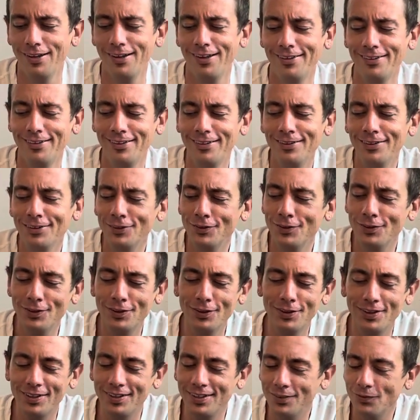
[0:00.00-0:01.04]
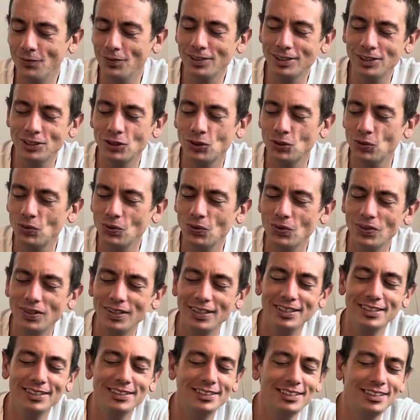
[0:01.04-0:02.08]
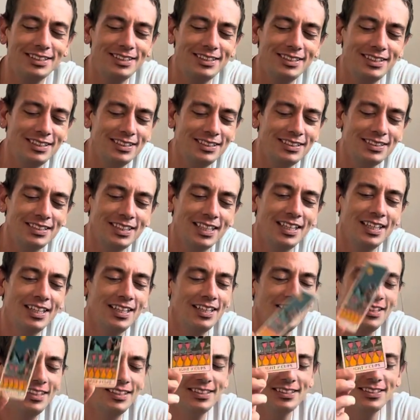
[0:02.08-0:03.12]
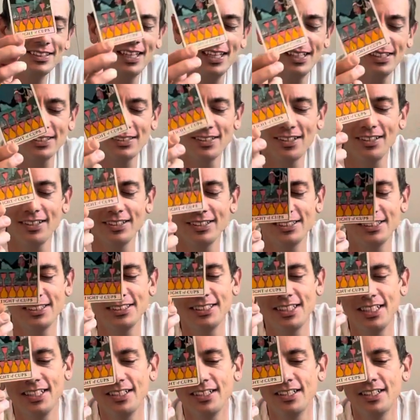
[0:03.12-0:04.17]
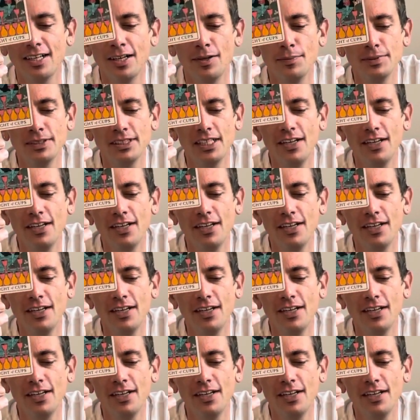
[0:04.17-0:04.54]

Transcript: And then what's cool is that this last card is this Eight of Cups.